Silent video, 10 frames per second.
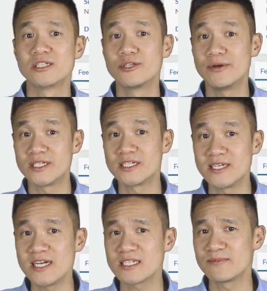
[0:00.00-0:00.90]
to
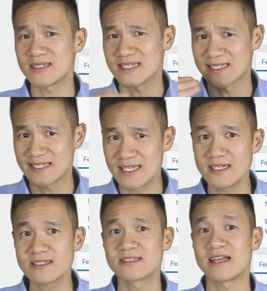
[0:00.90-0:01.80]
engineers with the
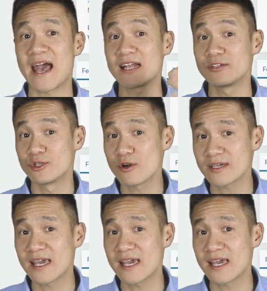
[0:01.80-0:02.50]
skills to handle your